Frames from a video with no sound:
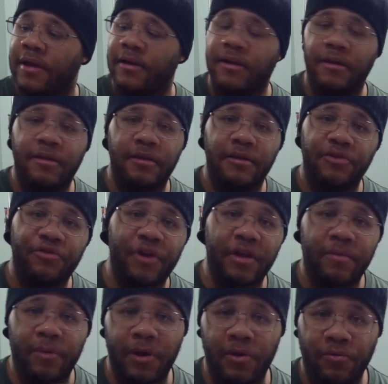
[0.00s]
This is a
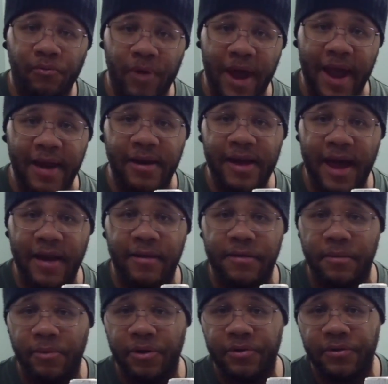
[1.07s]
transparent red, kind of
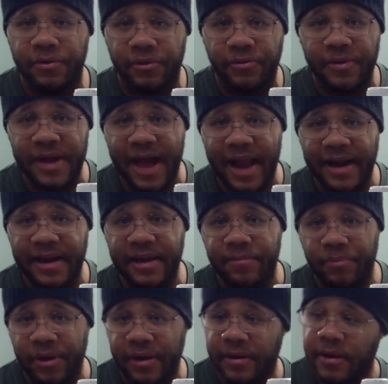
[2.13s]
similar to the
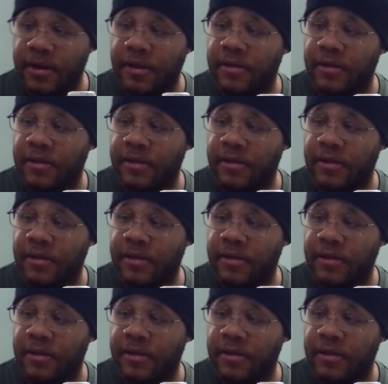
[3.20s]
Creality, but